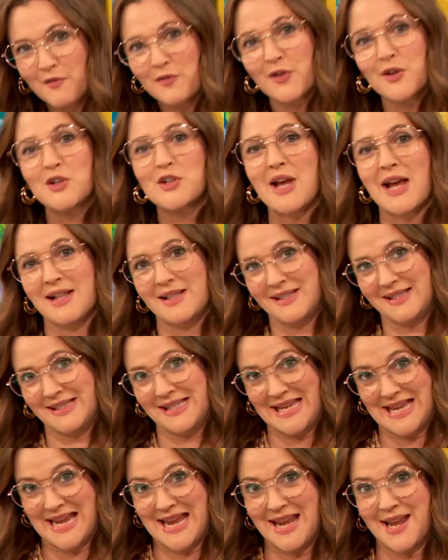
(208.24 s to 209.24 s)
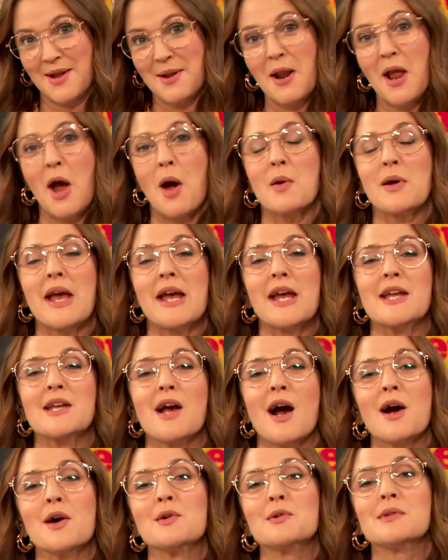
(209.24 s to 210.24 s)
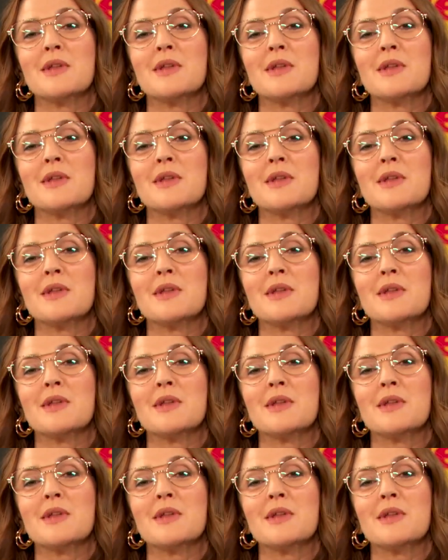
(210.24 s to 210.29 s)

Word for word: for Gen Z. Okay, Yahoo